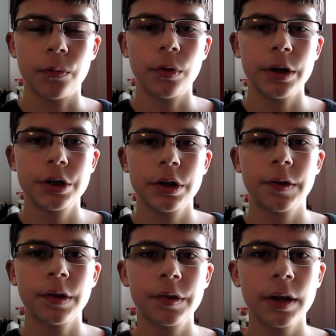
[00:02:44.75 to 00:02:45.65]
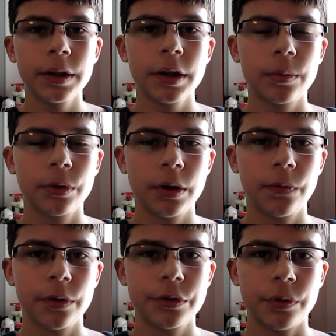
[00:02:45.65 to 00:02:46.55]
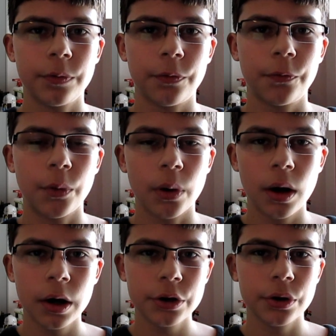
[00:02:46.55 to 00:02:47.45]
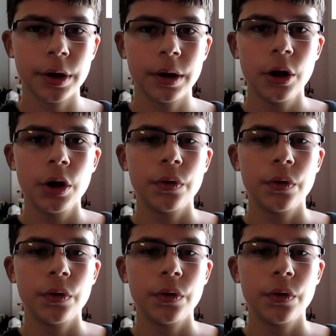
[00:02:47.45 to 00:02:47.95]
which is a slightly upgraded version of the 400,